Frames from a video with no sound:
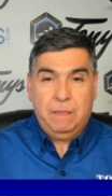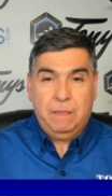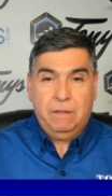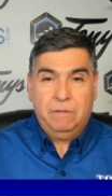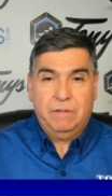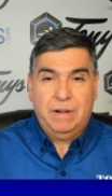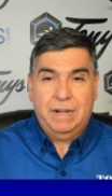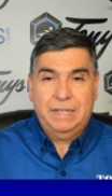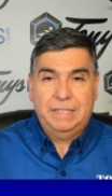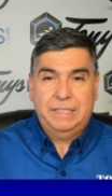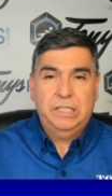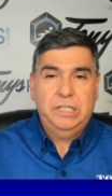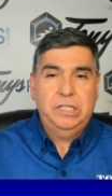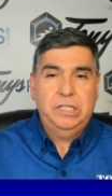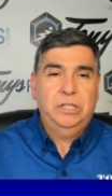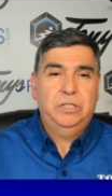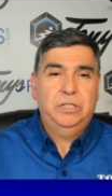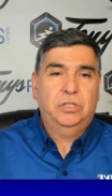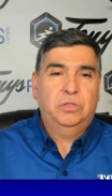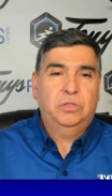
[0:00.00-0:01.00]
Friday.
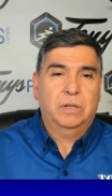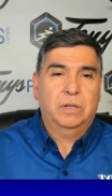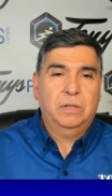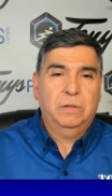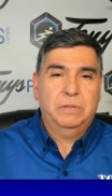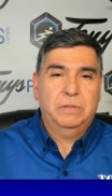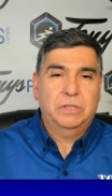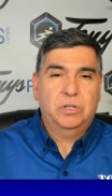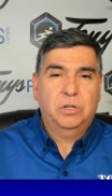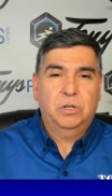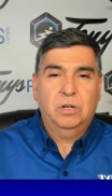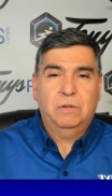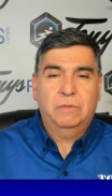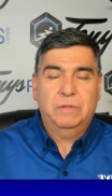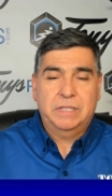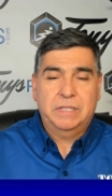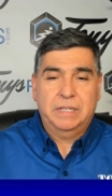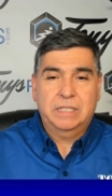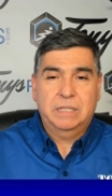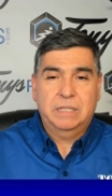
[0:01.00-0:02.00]
TCU struggled with
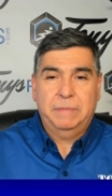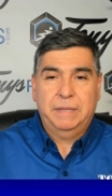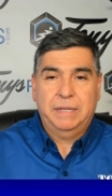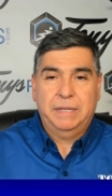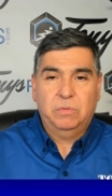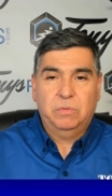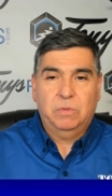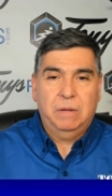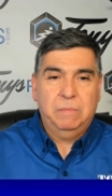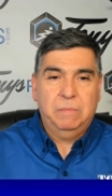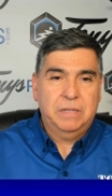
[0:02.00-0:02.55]
turnovers against the Big 12,